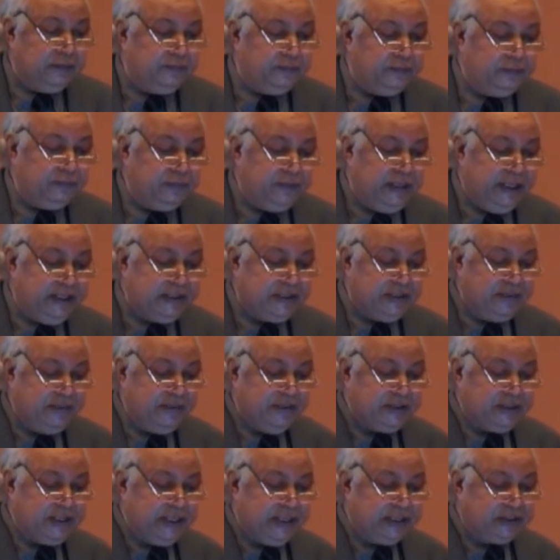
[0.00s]
there is a
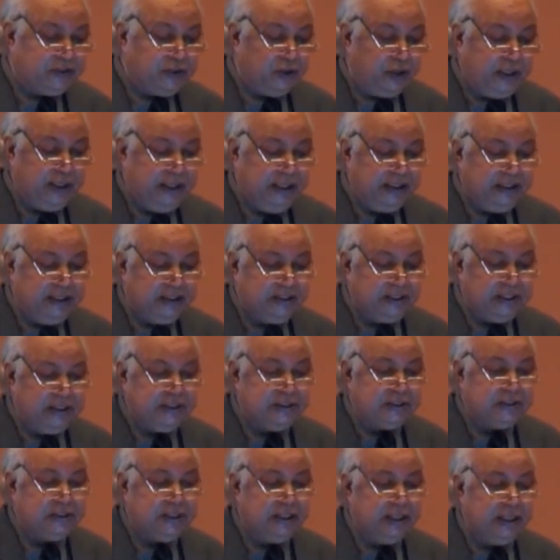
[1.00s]
mistake, sorry, this
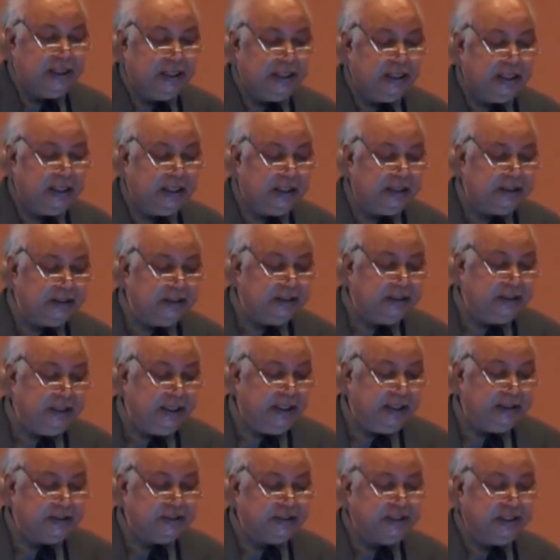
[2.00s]
is, uh,
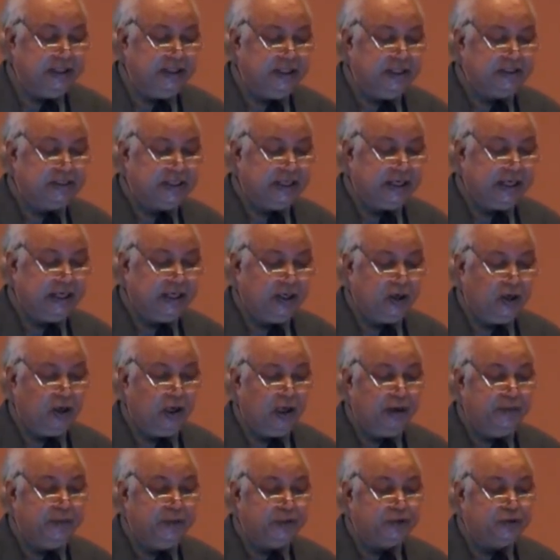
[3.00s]
this, in the second
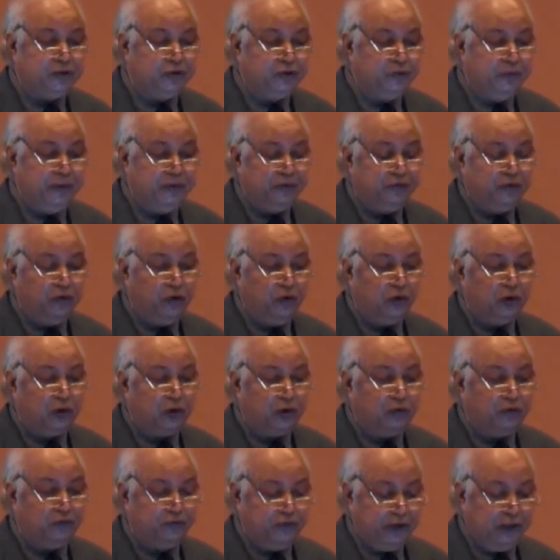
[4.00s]
column it should be four
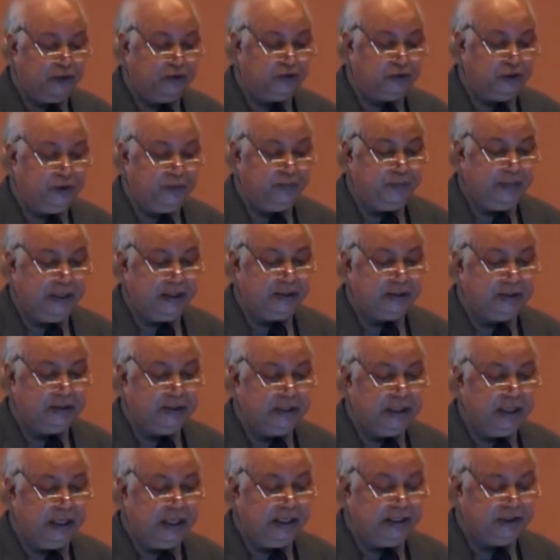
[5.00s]
fellowship, but
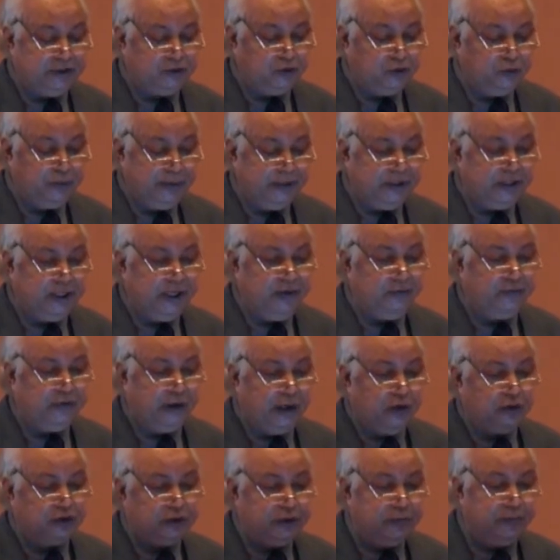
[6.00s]
uh, it should be three
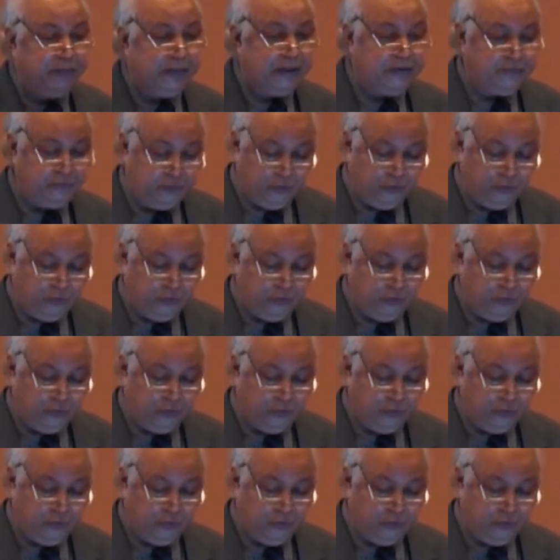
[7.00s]
fellowship, but four